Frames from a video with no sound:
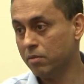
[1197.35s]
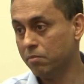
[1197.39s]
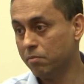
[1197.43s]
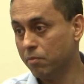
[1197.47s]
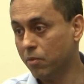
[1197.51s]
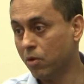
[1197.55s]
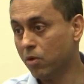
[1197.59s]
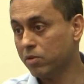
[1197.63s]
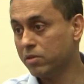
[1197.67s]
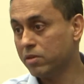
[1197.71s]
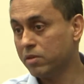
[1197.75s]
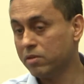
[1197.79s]

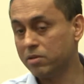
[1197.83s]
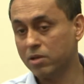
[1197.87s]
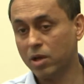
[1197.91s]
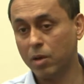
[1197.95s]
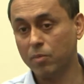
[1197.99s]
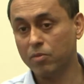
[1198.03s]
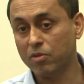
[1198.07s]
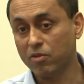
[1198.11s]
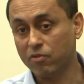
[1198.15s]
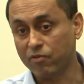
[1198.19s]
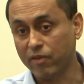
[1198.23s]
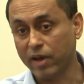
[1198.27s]
both in
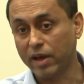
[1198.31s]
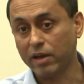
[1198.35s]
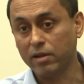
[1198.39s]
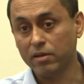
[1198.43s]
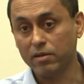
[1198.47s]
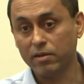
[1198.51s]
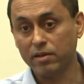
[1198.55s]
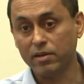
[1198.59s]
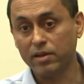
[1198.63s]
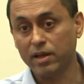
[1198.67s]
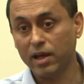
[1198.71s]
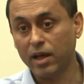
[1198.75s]
terms of
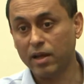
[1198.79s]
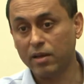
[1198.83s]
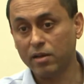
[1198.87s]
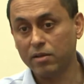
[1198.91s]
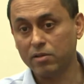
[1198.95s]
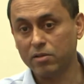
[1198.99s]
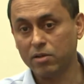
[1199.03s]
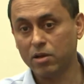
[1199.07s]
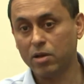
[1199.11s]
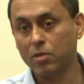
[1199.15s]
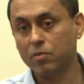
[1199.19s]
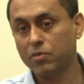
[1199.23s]
faculty and
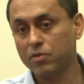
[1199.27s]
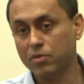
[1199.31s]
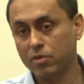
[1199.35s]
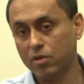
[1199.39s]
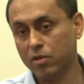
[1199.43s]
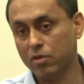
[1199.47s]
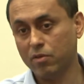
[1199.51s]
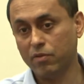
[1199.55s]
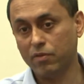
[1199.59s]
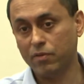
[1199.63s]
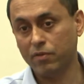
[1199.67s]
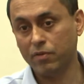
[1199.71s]
in terms
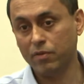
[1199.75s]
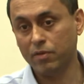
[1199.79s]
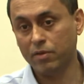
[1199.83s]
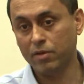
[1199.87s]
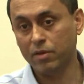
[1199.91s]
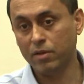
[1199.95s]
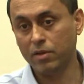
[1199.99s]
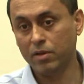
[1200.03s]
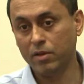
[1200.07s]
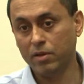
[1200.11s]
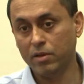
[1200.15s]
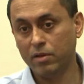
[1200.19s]
of
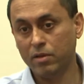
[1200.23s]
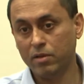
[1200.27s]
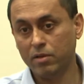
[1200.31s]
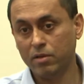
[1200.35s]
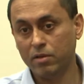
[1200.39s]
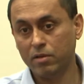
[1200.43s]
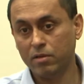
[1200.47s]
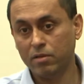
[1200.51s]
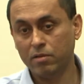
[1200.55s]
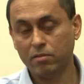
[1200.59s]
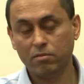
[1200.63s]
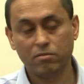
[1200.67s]

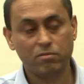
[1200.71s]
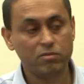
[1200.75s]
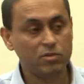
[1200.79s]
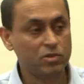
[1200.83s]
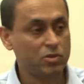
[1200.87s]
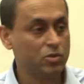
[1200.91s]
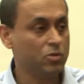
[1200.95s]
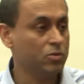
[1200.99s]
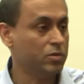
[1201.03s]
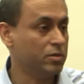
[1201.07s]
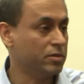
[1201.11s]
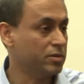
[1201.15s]

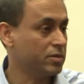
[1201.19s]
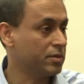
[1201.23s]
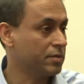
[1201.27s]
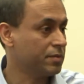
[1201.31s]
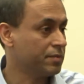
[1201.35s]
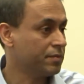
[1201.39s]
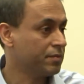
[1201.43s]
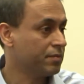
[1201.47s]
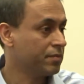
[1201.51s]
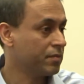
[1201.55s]
students.